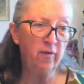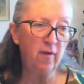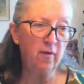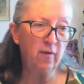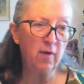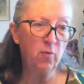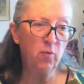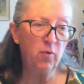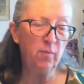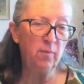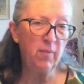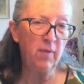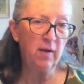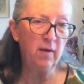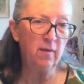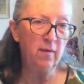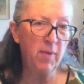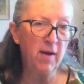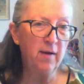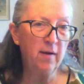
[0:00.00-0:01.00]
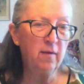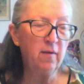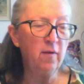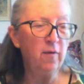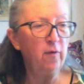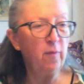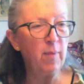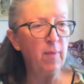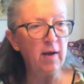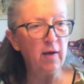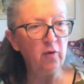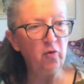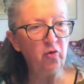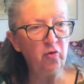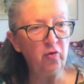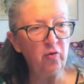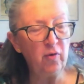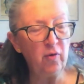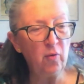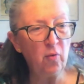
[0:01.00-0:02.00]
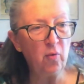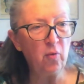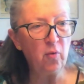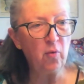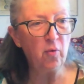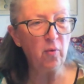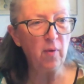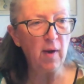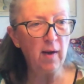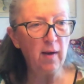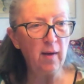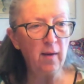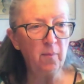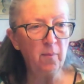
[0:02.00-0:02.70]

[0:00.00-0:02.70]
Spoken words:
so there wouldn't be a dependents pension or